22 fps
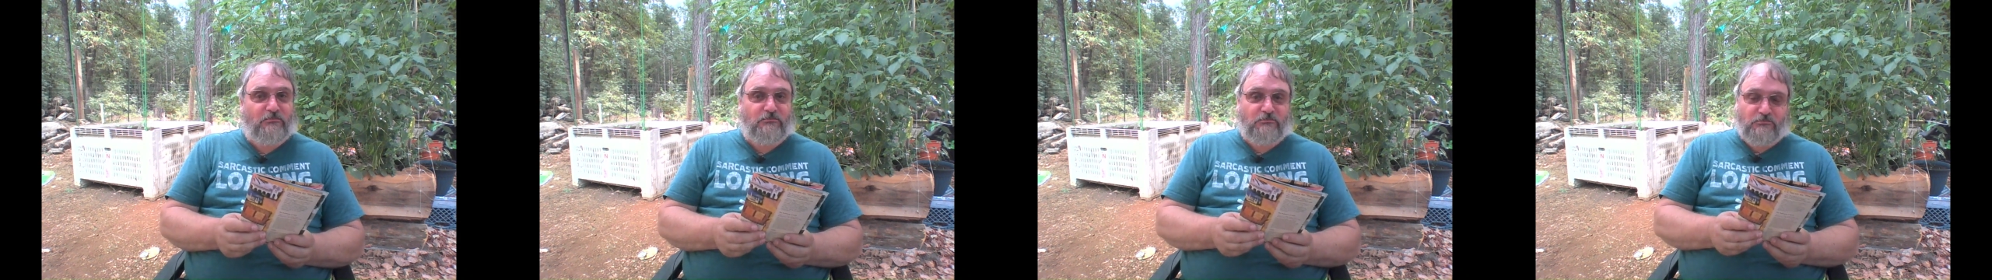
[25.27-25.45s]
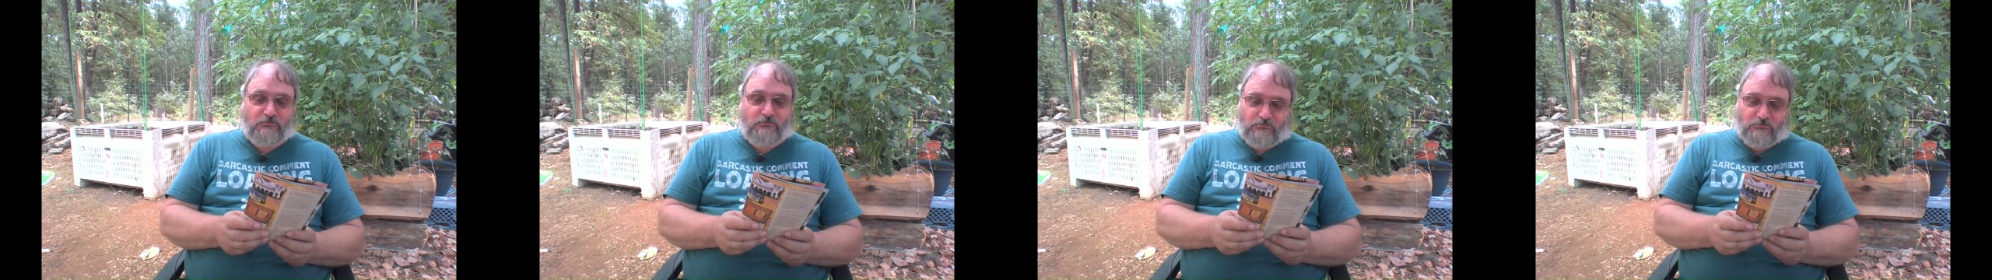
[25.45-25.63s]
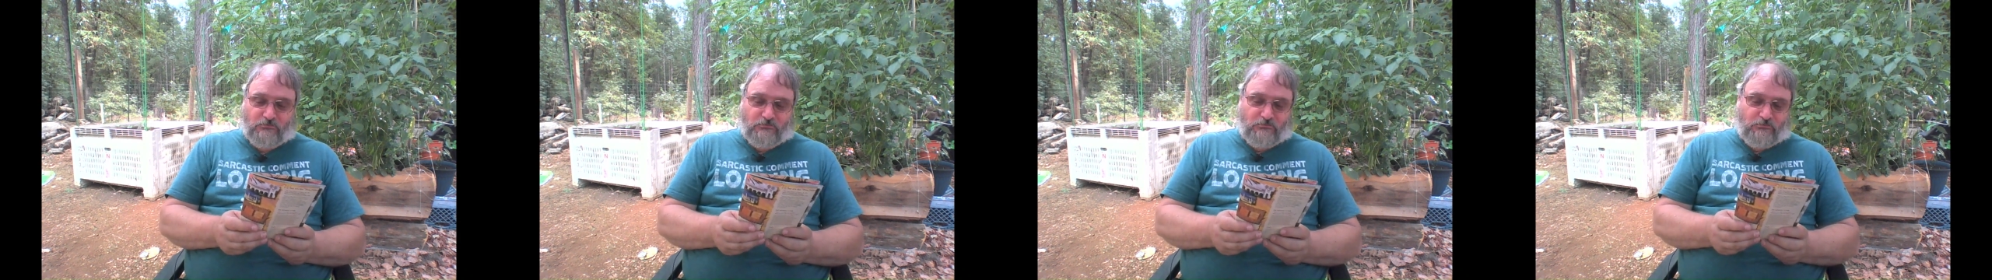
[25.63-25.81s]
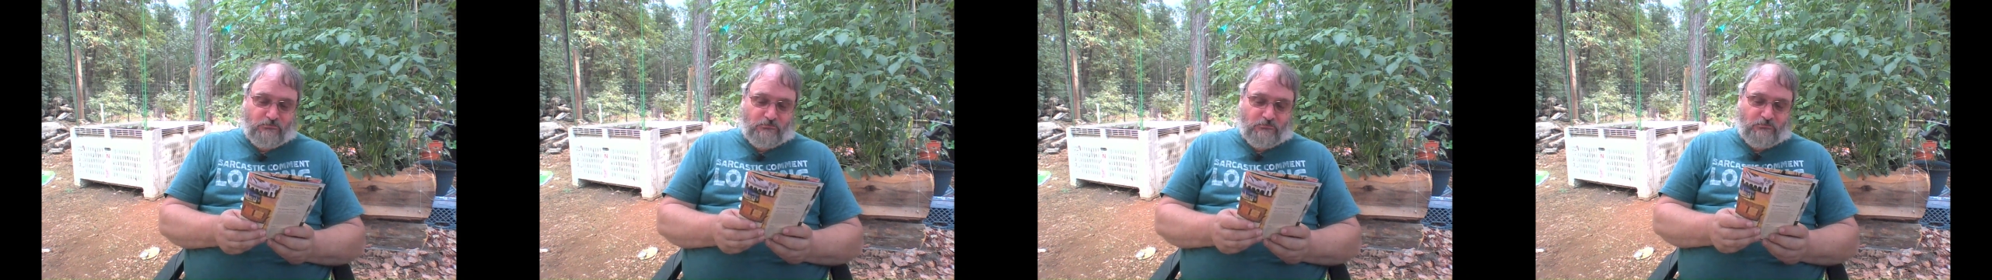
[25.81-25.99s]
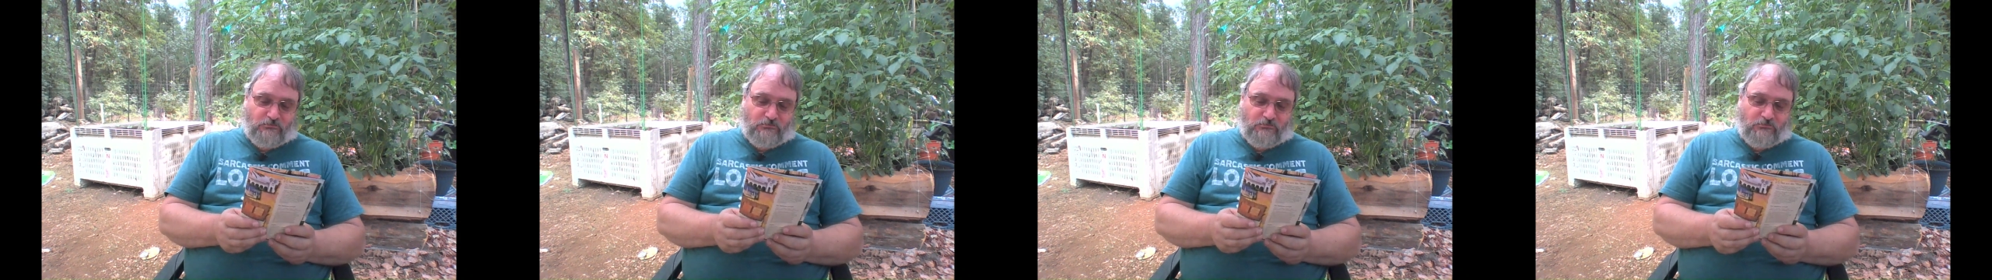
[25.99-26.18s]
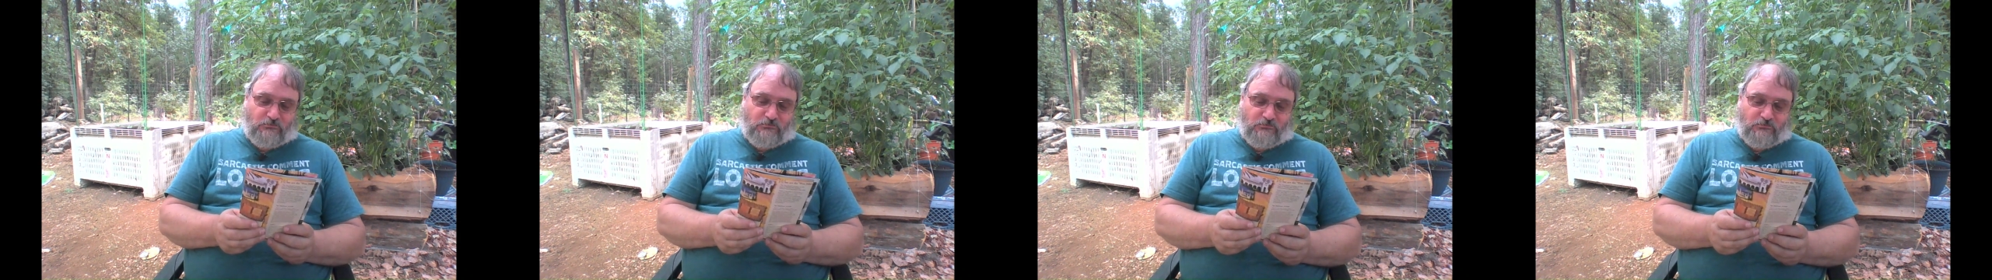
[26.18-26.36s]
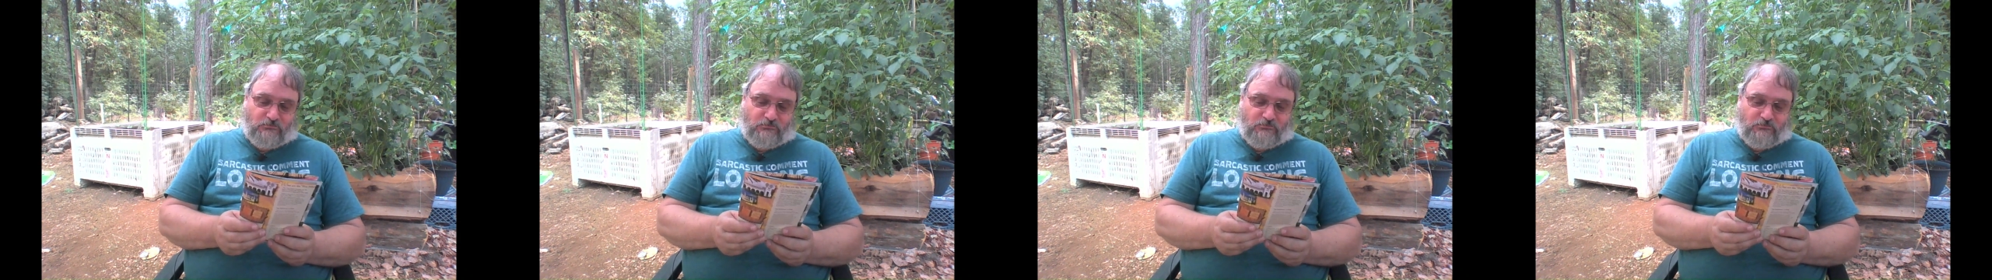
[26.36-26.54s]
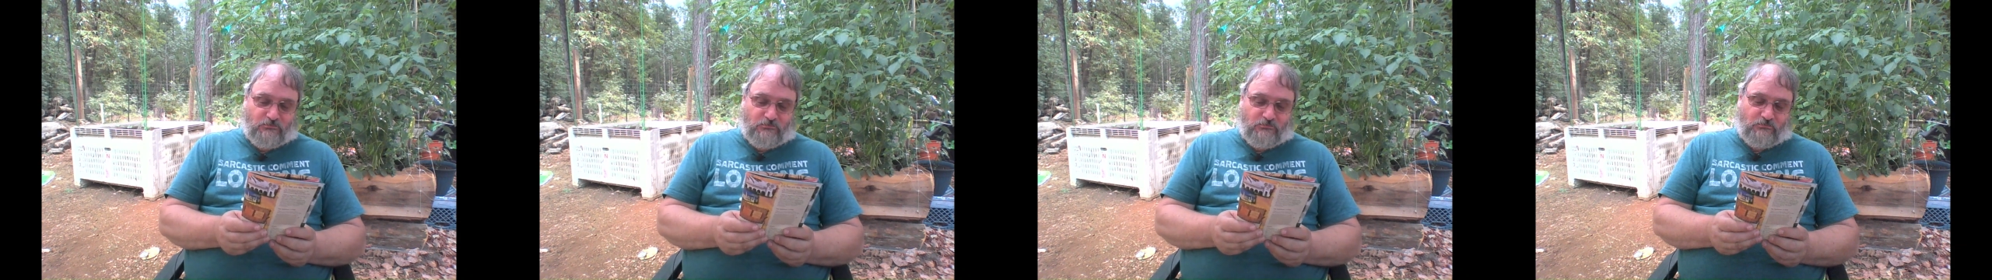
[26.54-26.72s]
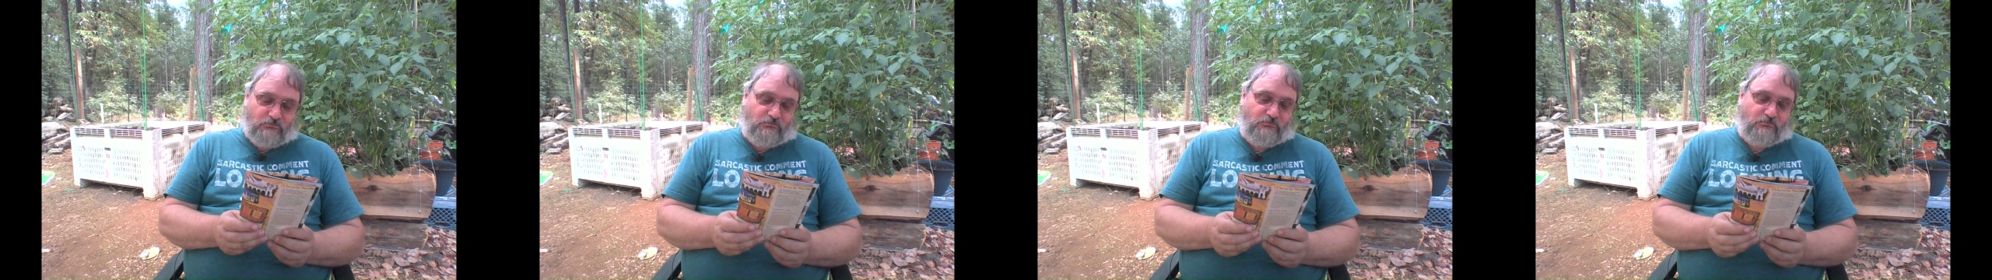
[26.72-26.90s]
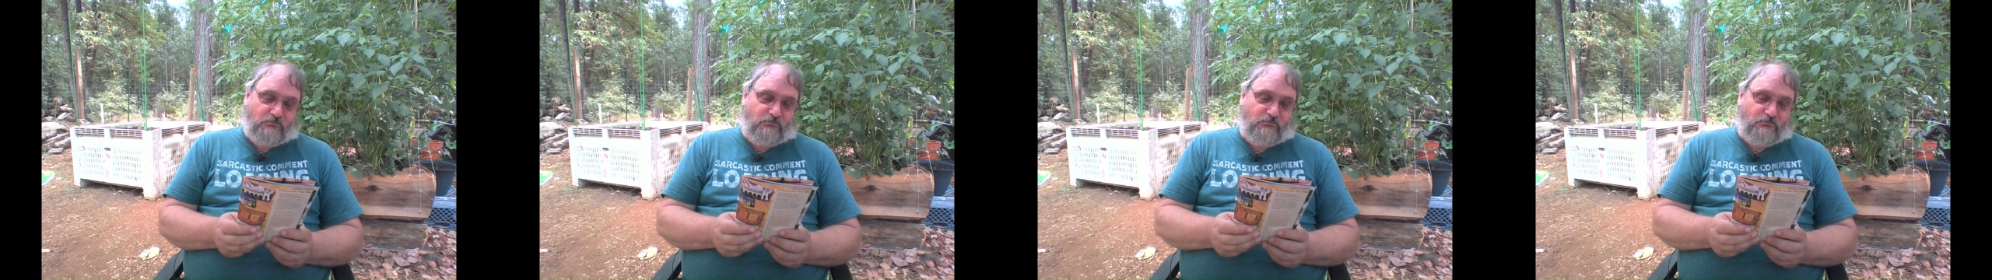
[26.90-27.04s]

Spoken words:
Nothing is said.